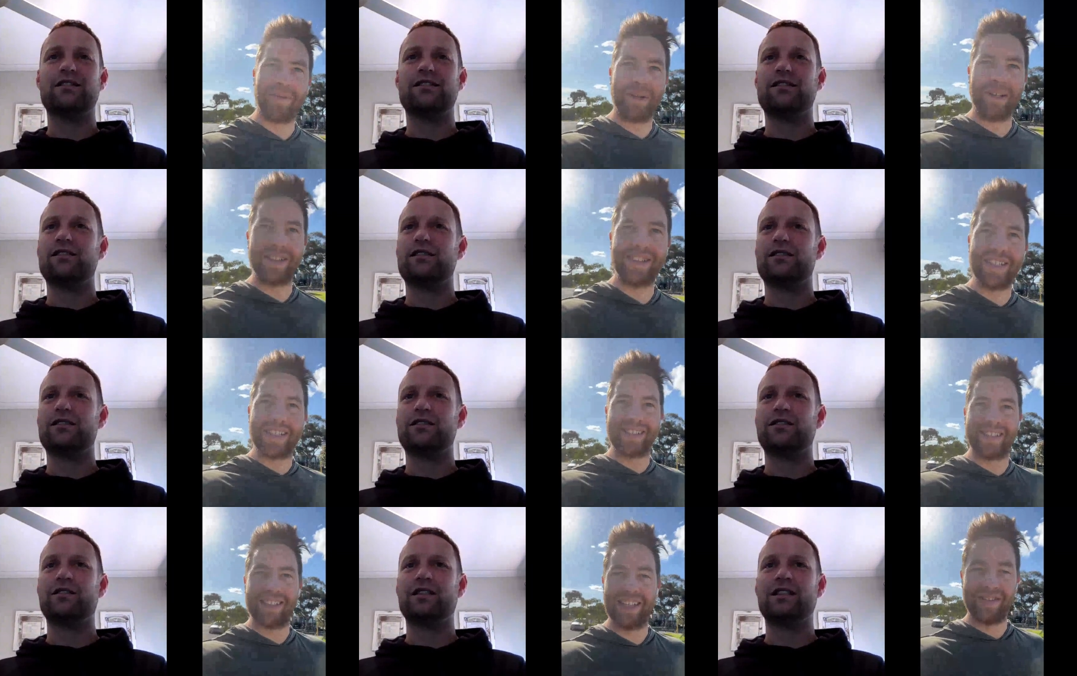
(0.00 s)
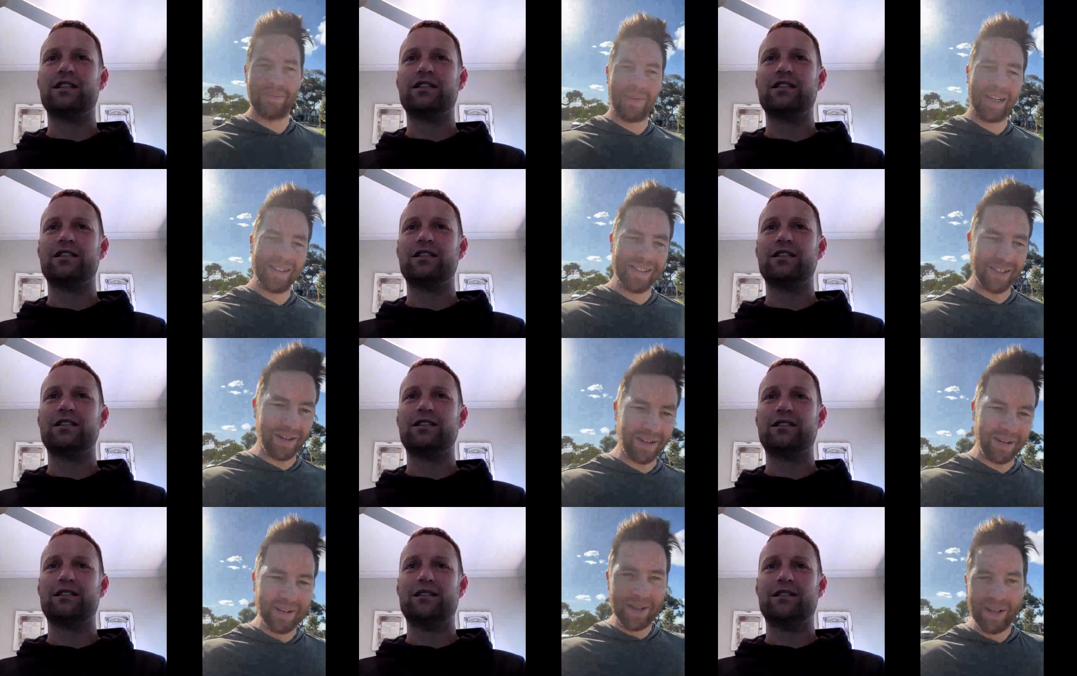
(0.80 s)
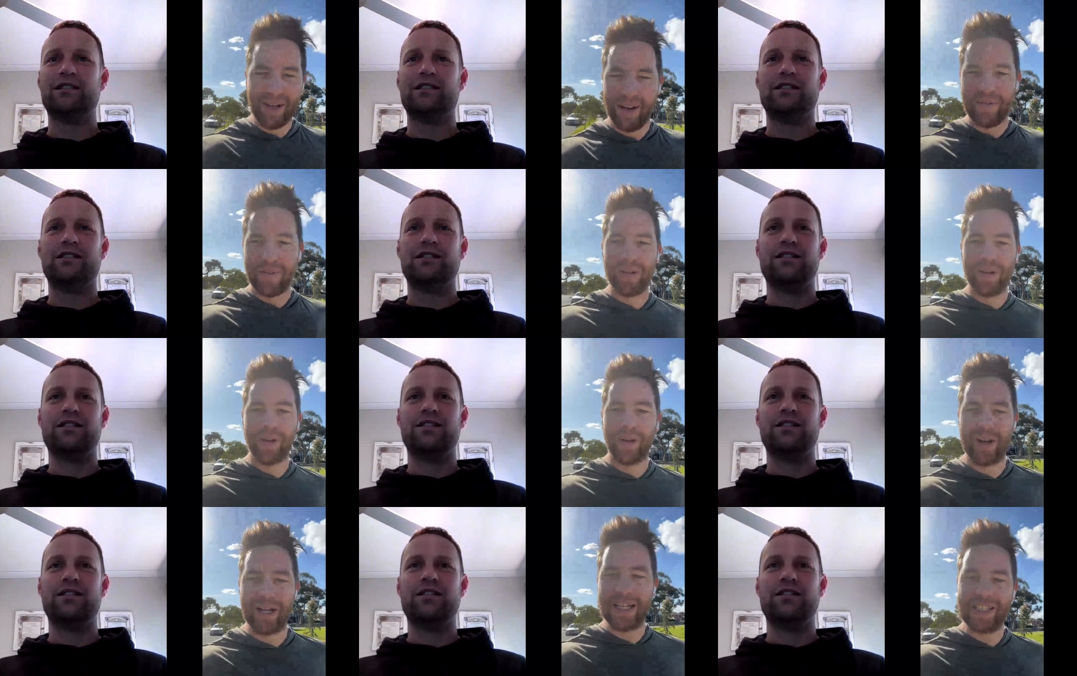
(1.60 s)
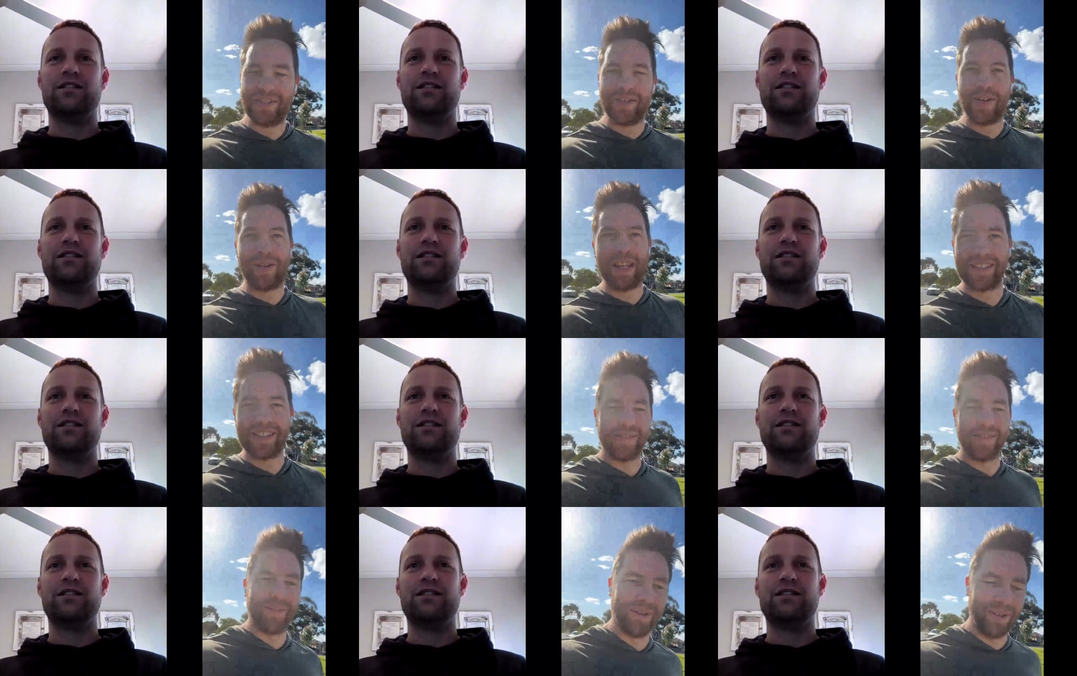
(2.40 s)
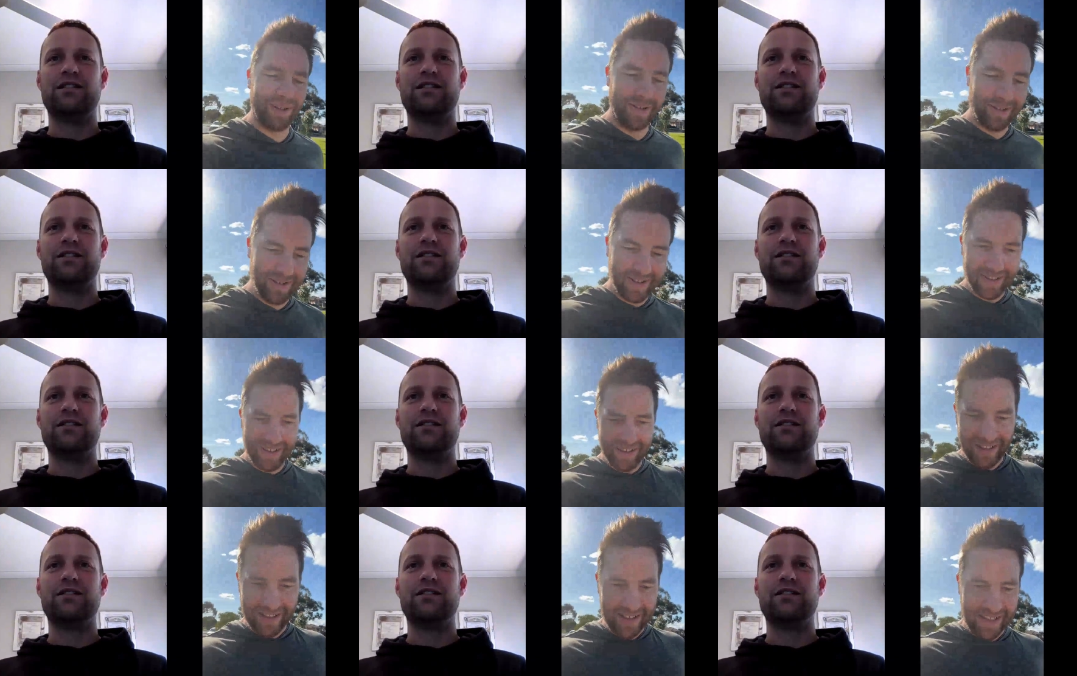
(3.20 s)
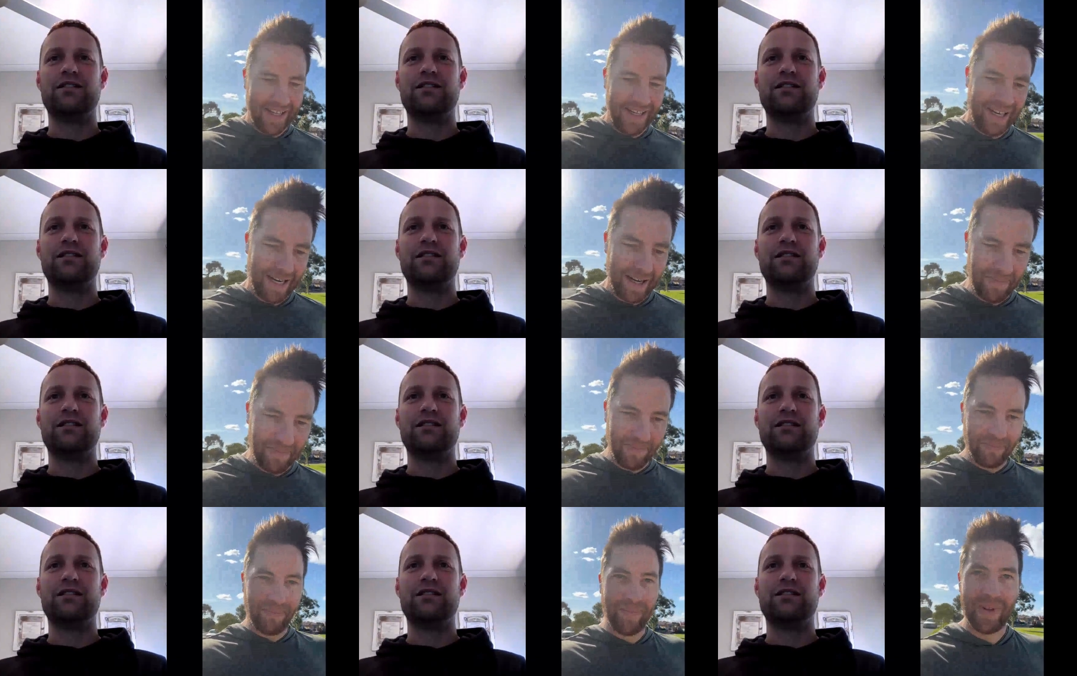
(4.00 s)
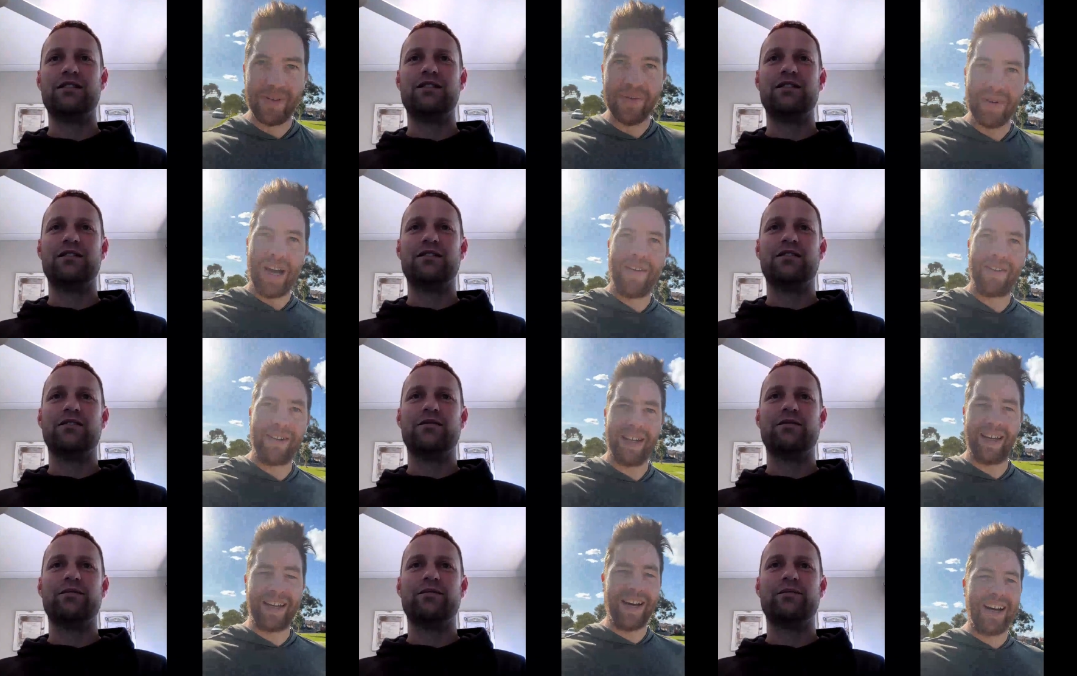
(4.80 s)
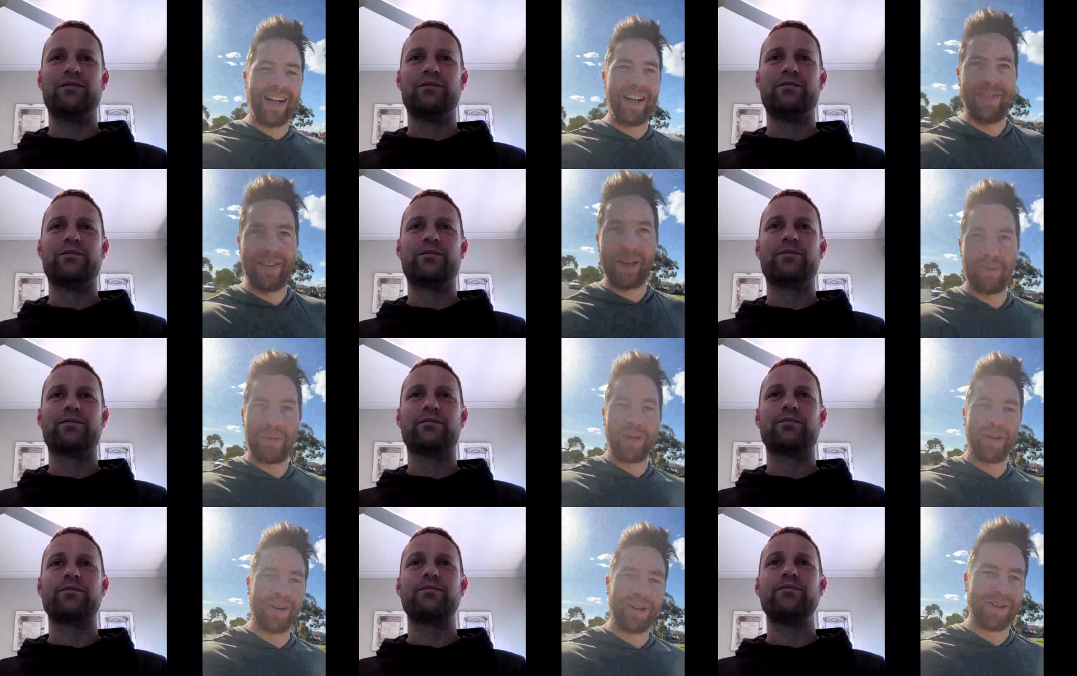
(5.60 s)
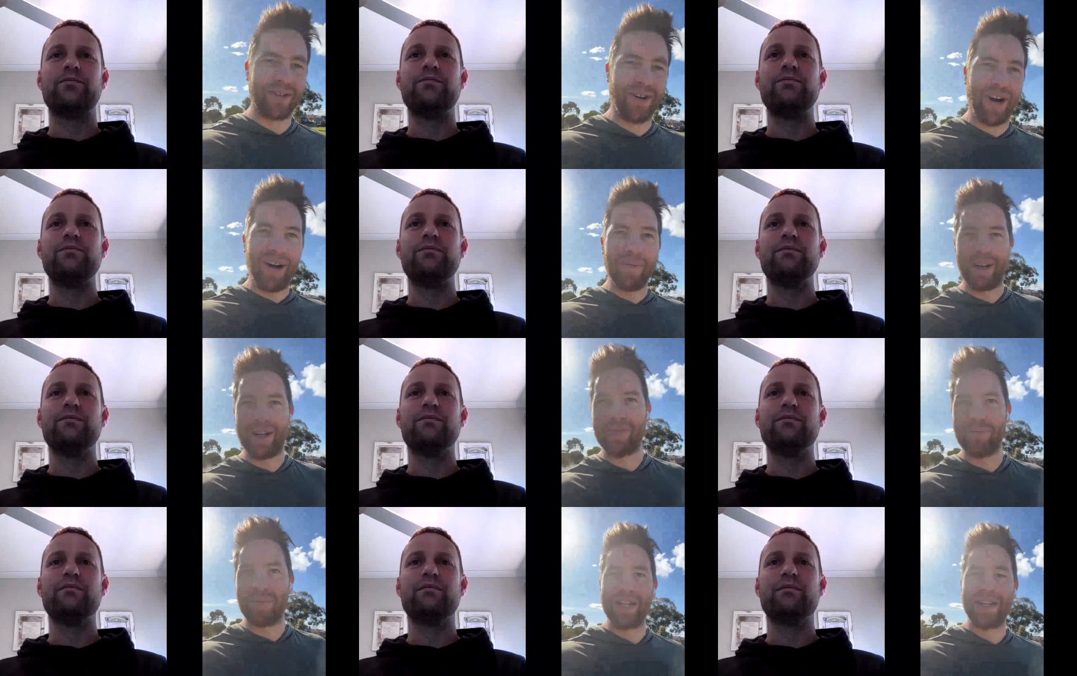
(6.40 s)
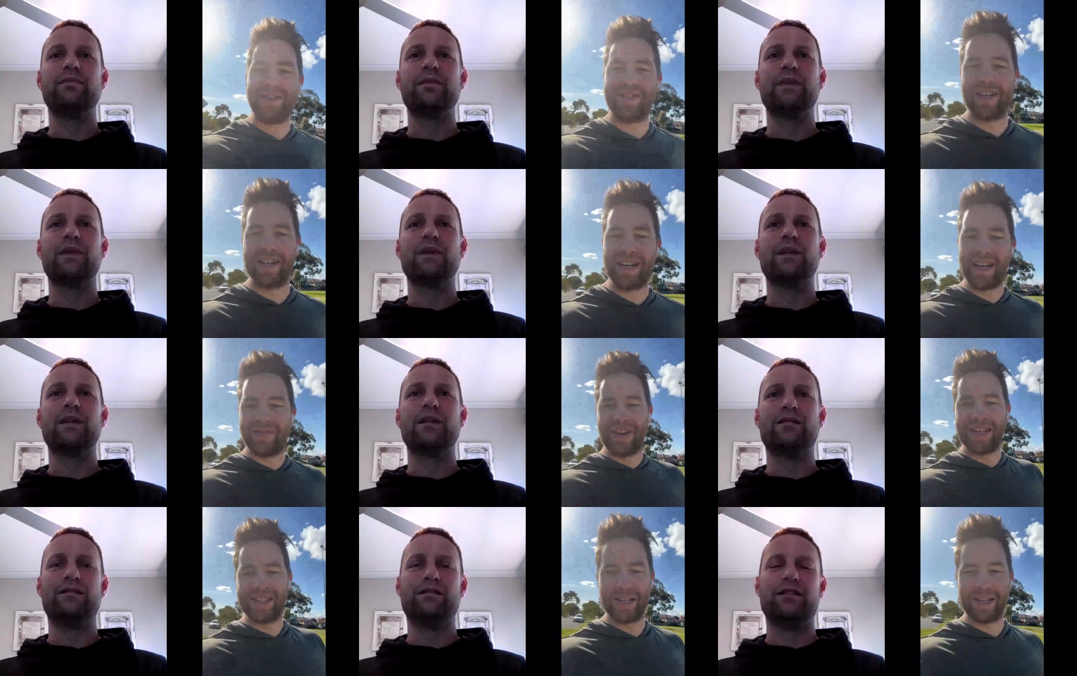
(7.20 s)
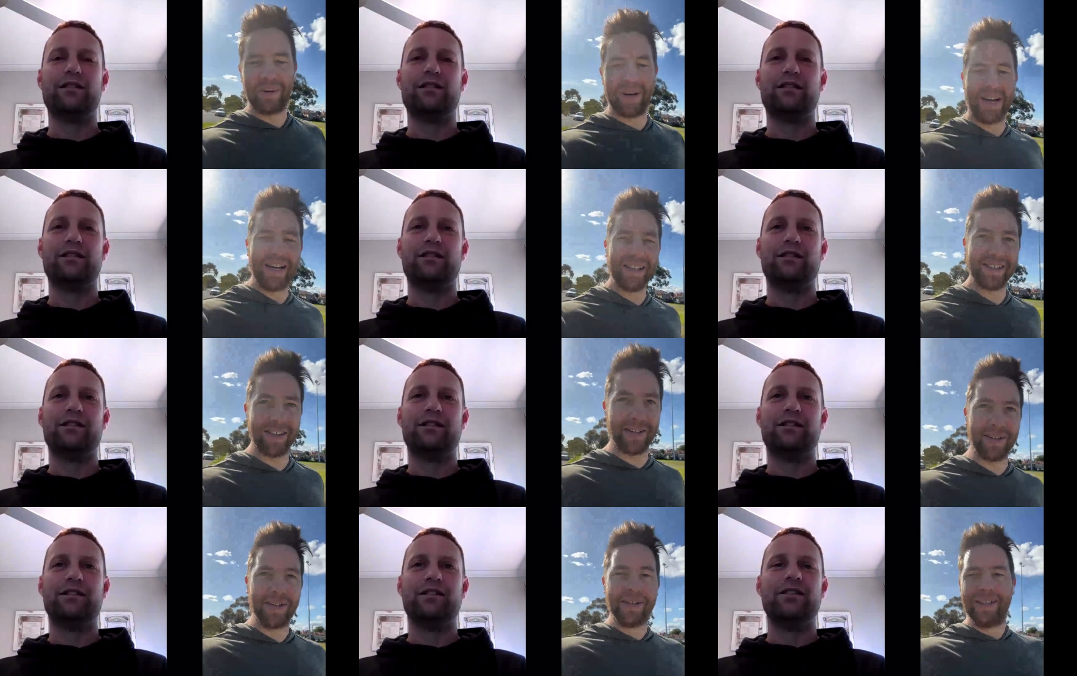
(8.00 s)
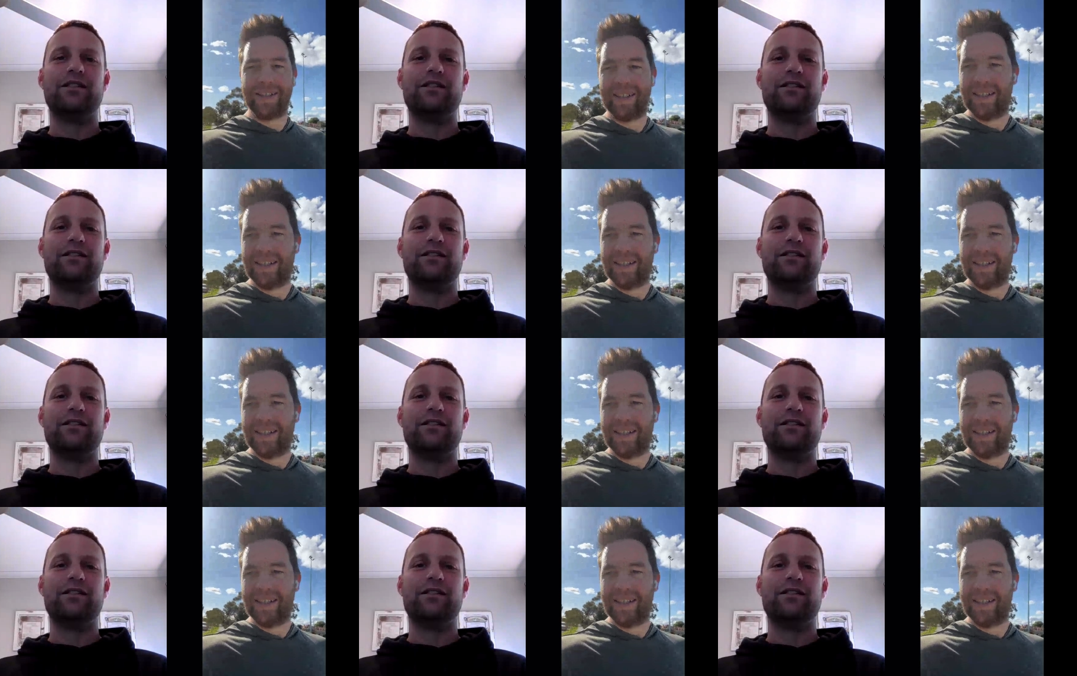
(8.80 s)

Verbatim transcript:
Speaker 1: now for about six to seven months, so a few learnings, few things I've learnt um, having that car now for that period of time. I know you've been interested in EVs in the past, so